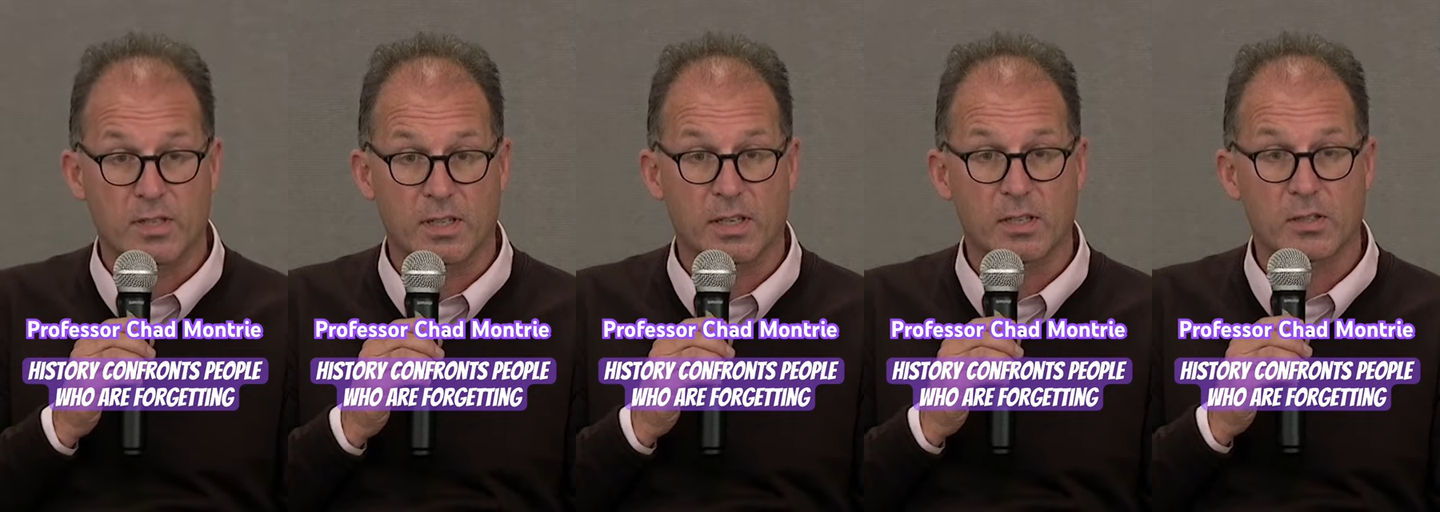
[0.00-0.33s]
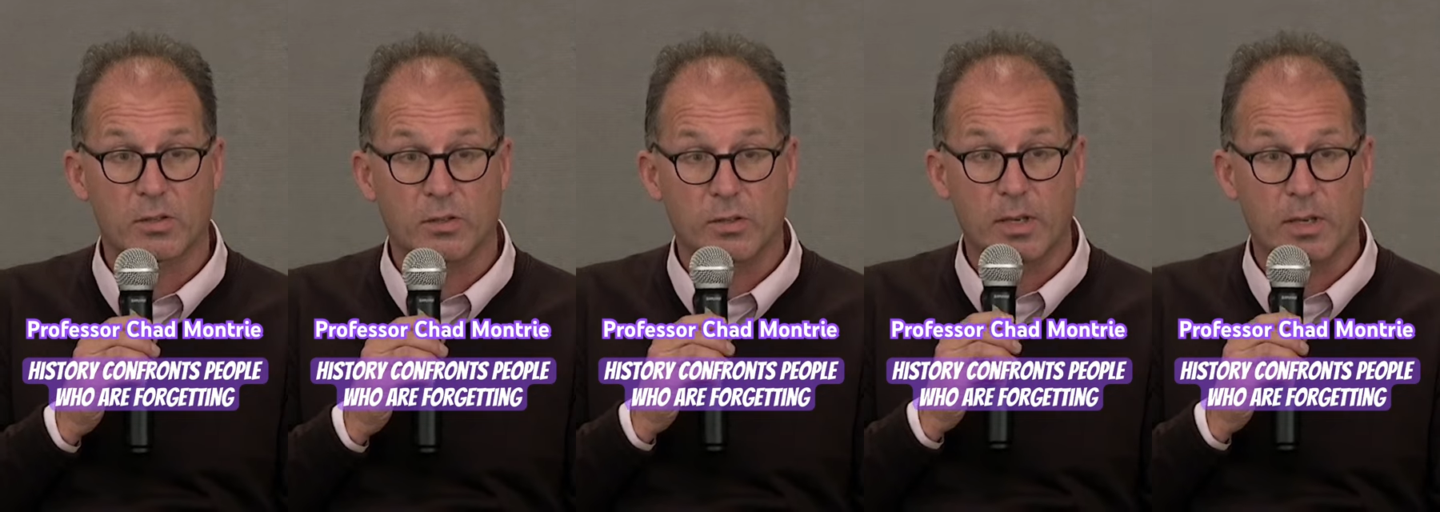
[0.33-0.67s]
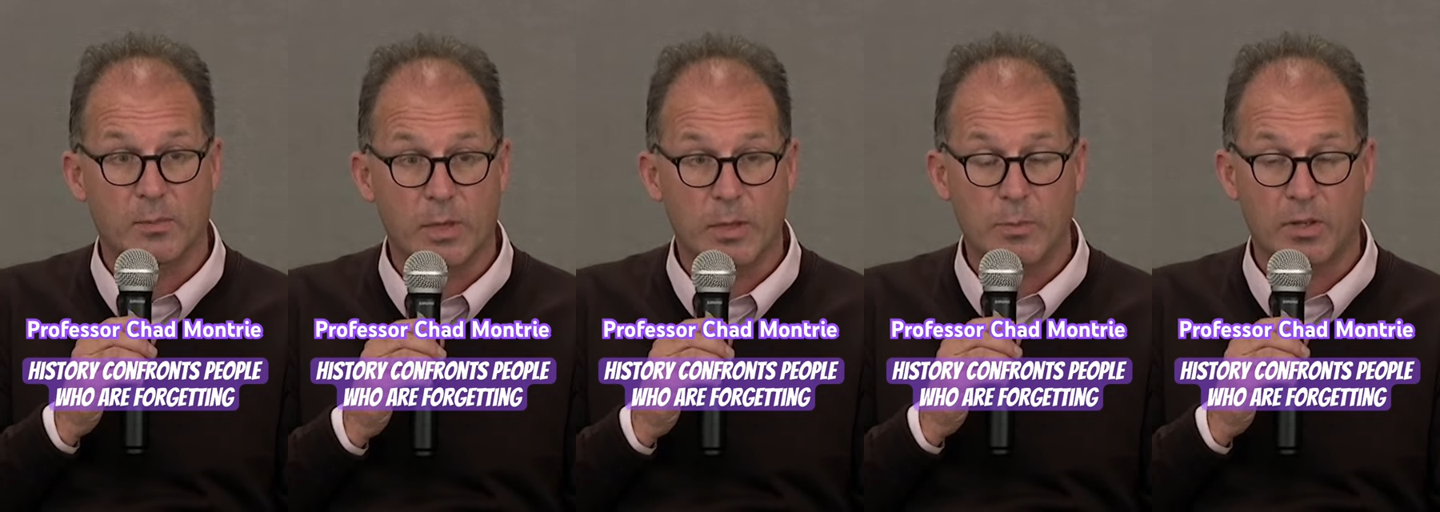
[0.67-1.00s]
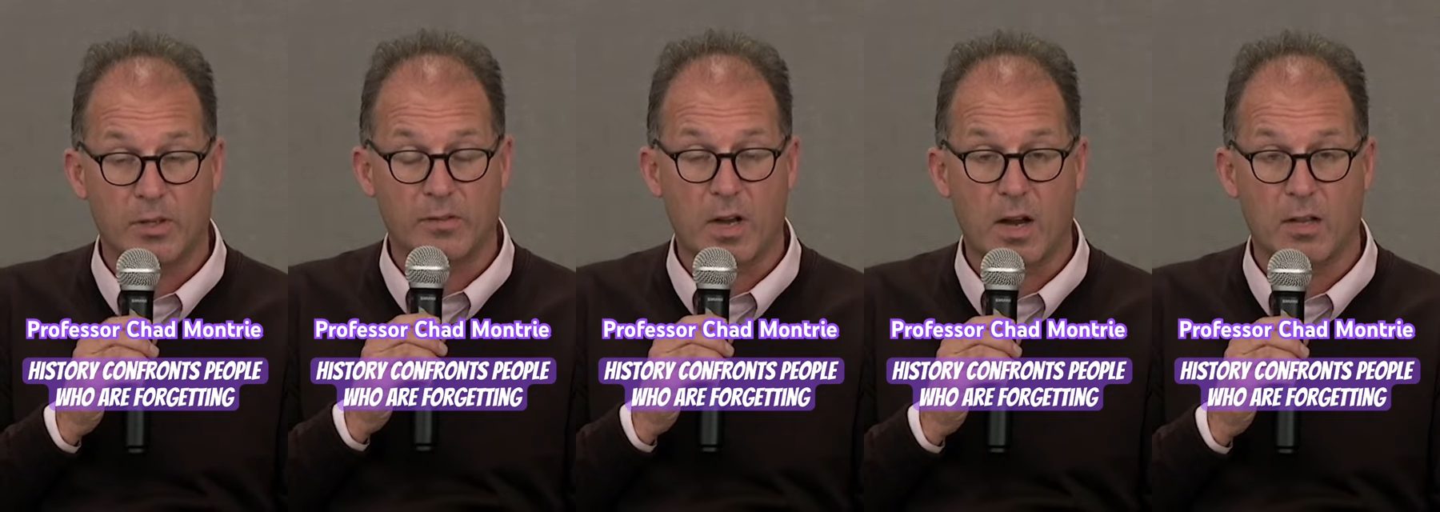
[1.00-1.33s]
in excluding
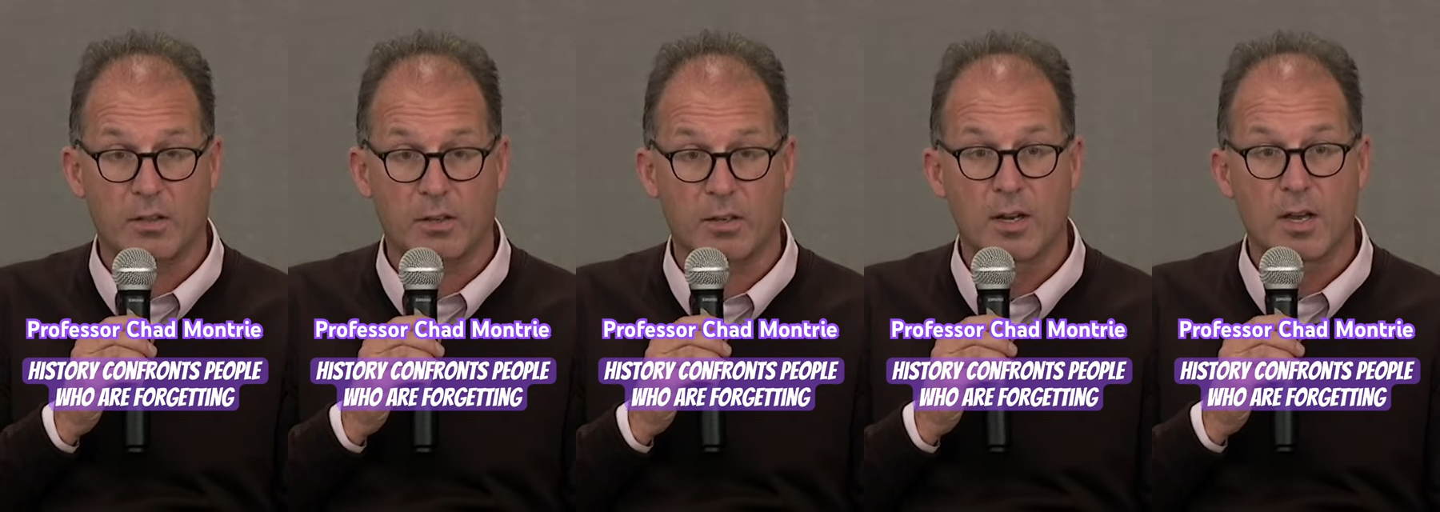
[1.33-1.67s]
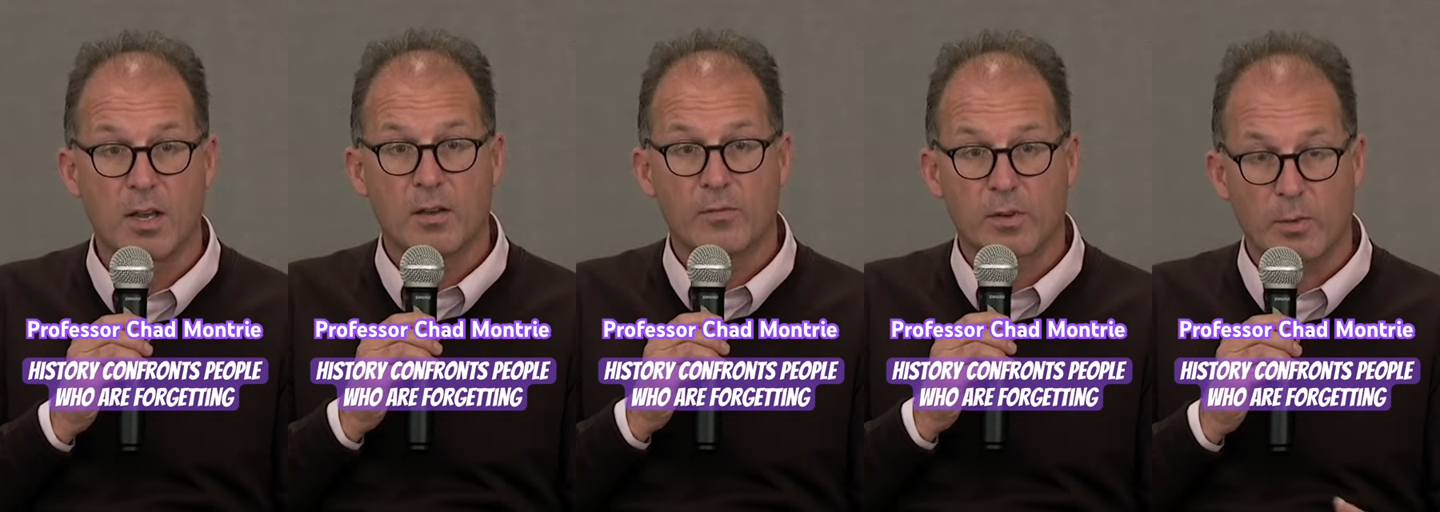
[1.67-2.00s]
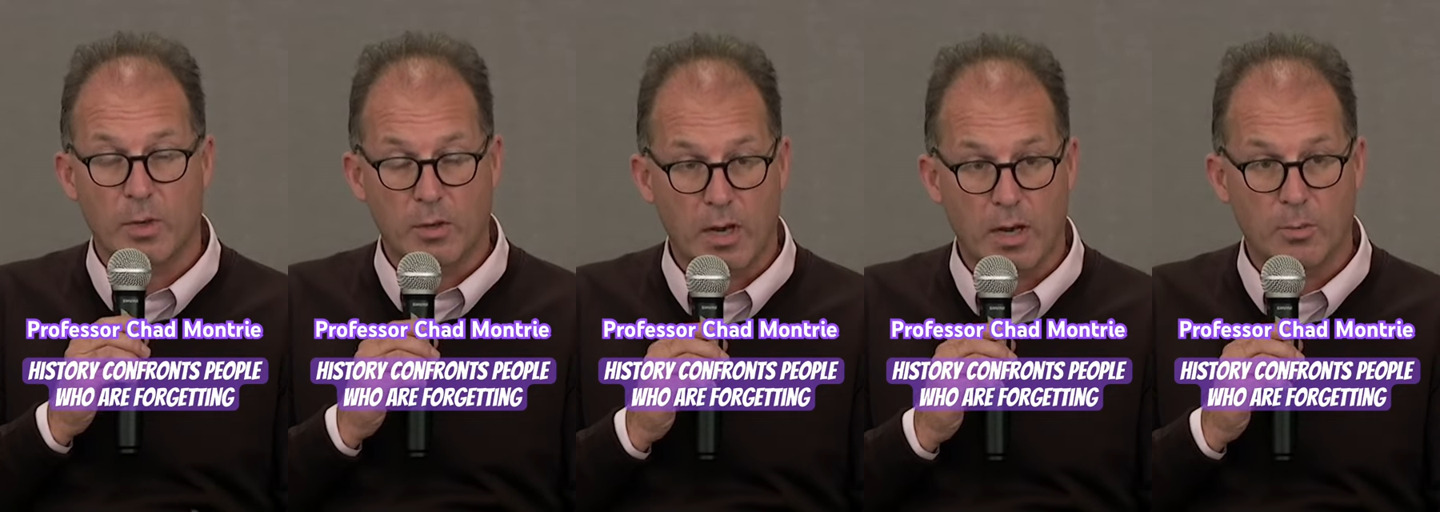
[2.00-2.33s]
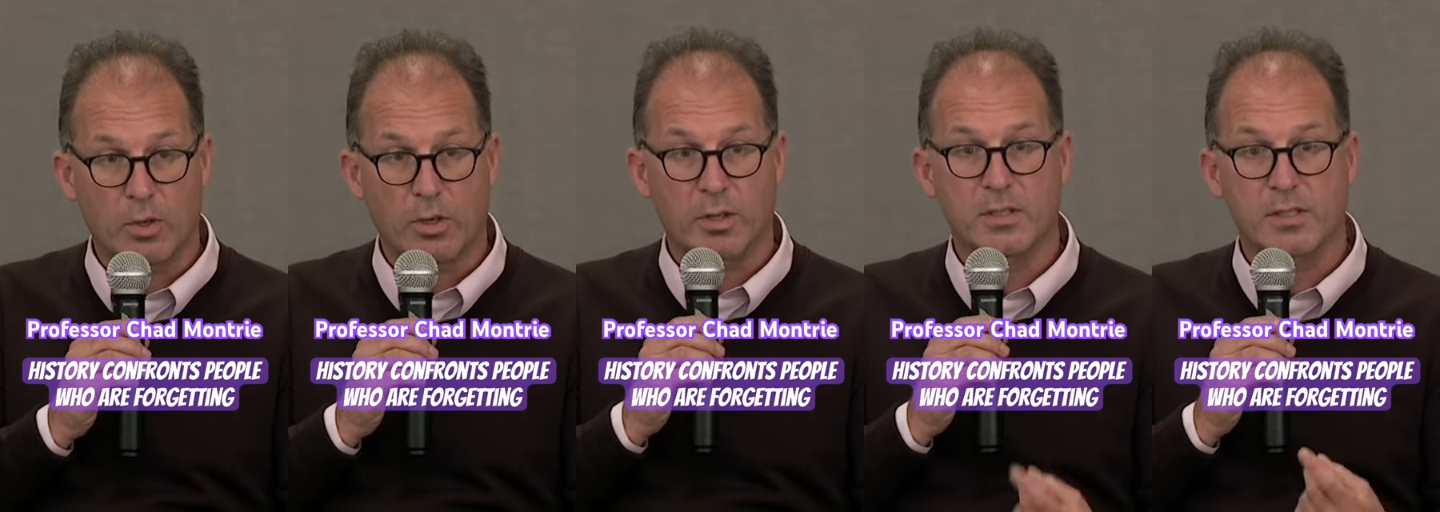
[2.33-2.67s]
people of color from their
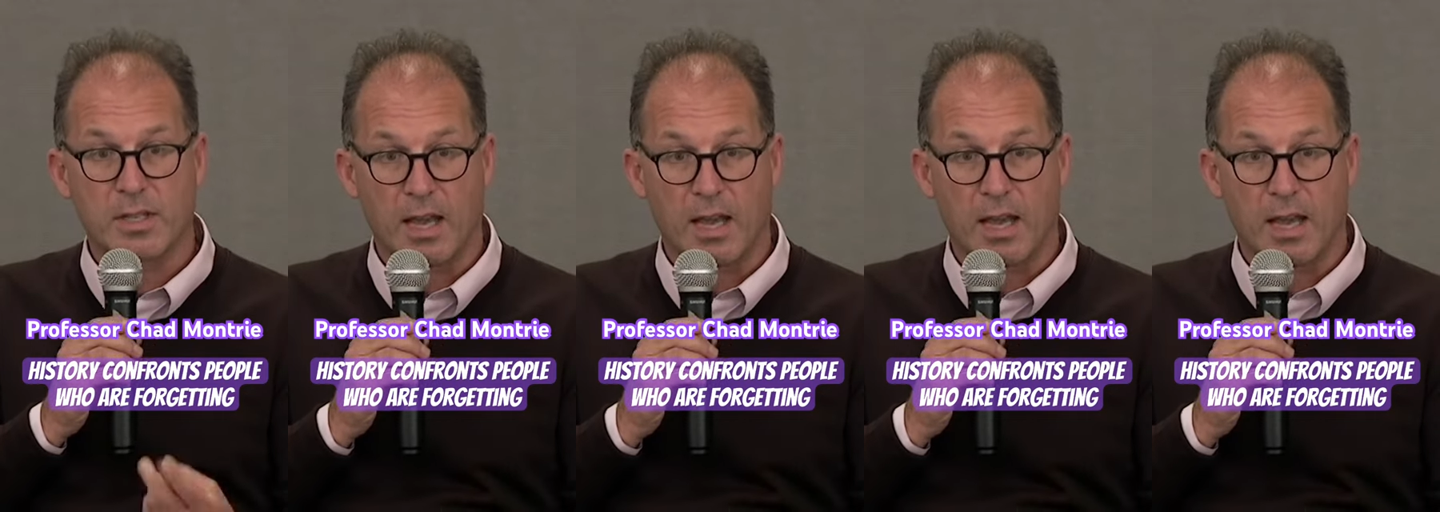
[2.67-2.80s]
neighborhoods,